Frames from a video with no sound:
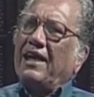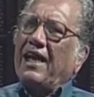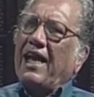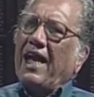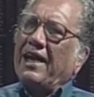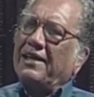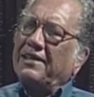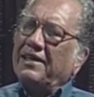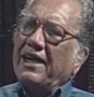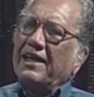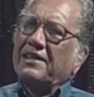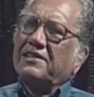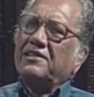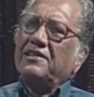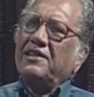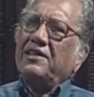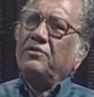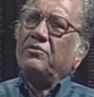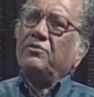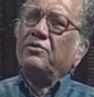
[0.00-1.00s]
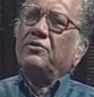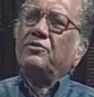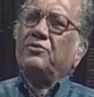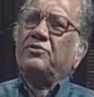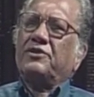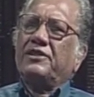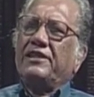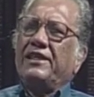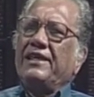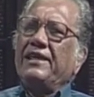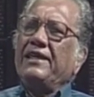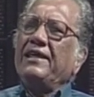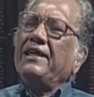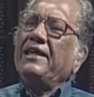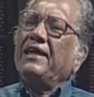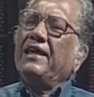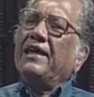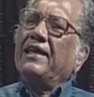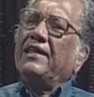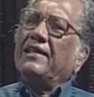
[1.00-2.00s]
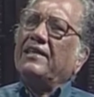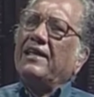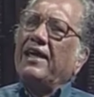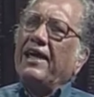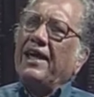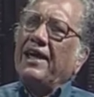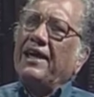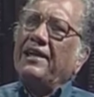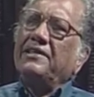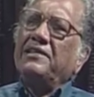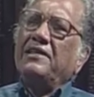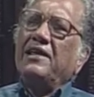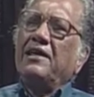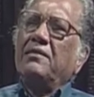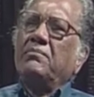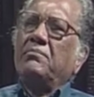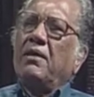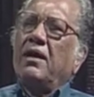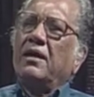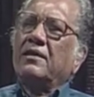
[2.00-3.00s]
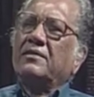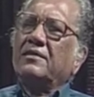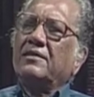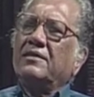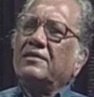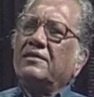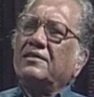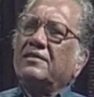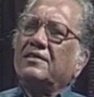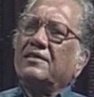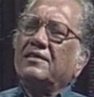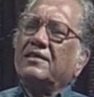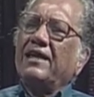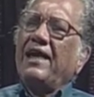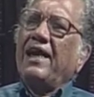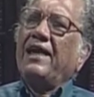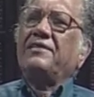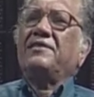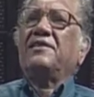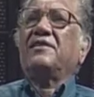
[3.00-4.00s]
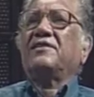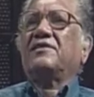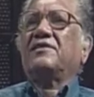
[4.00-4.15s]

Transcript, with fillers: and next day we would see the Indian merchants and the